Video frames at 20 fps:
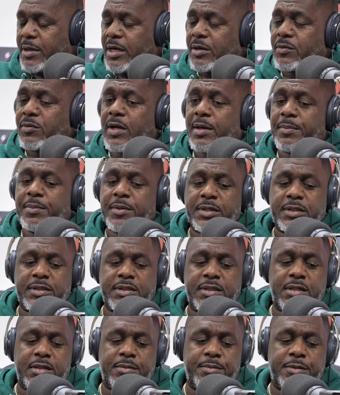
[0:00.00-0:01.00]
about rap
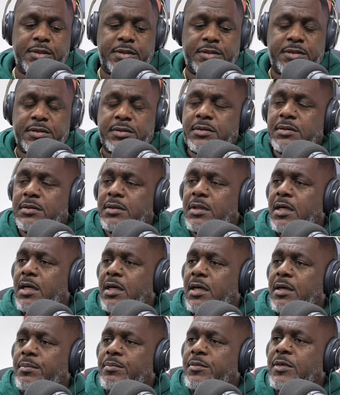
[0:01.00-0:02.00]
economics,
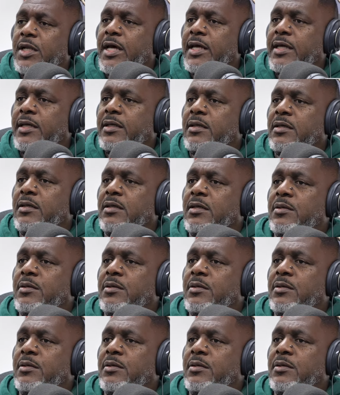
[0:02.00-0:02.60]
like